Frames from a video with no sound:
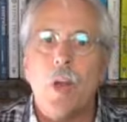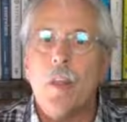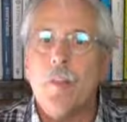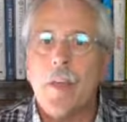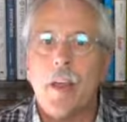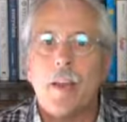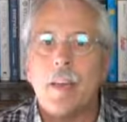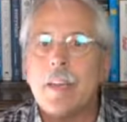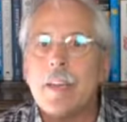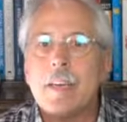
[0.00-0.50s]

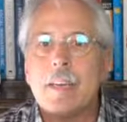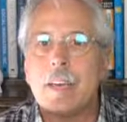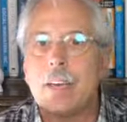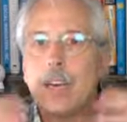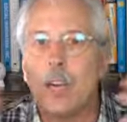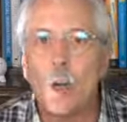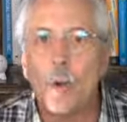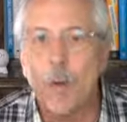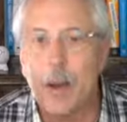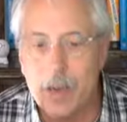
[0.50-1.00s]
that lead to
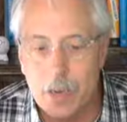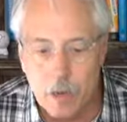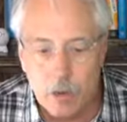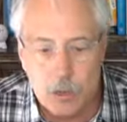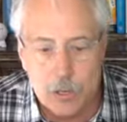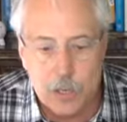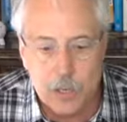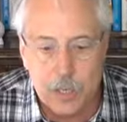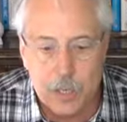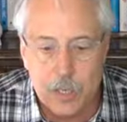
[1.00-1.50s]
irregular
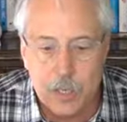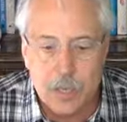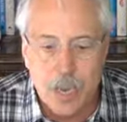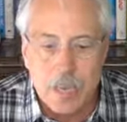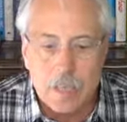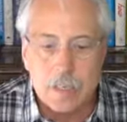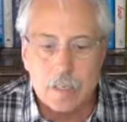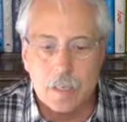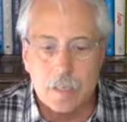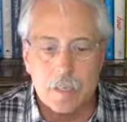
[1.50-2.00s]

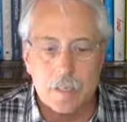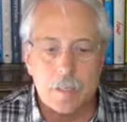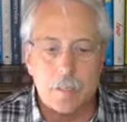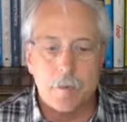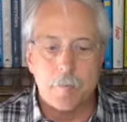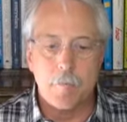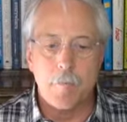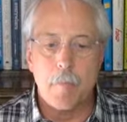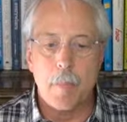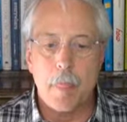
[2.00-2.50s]

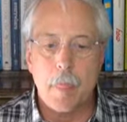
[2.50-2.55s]
successes.